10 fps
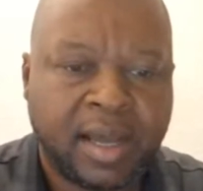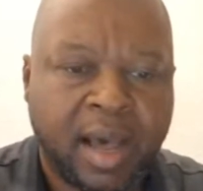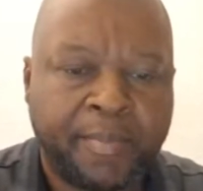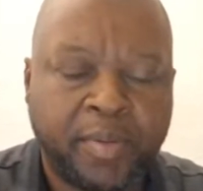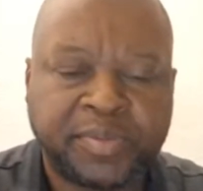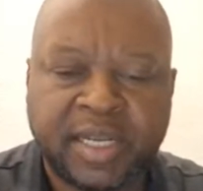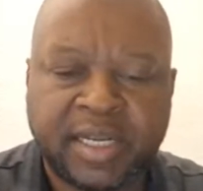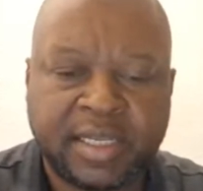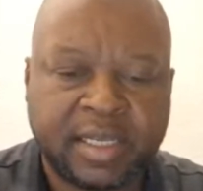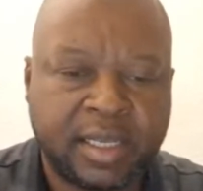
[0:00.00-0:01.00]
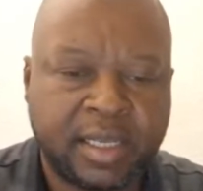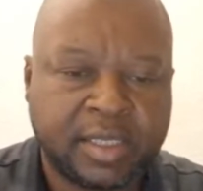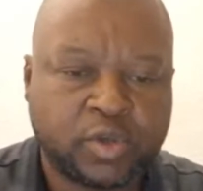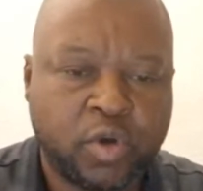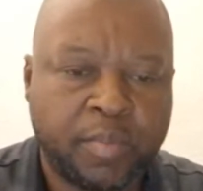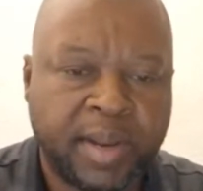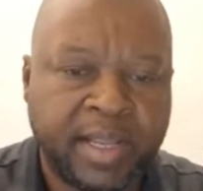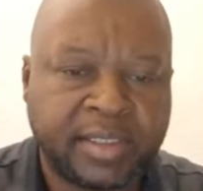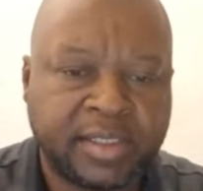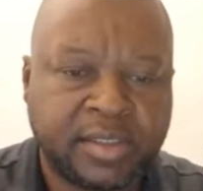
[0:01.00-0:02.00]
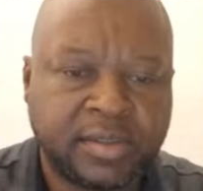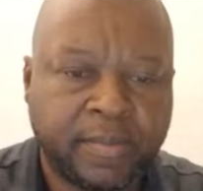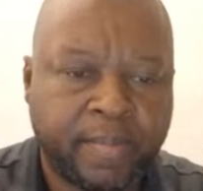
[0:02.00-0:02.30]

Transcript: Pop 10 has complained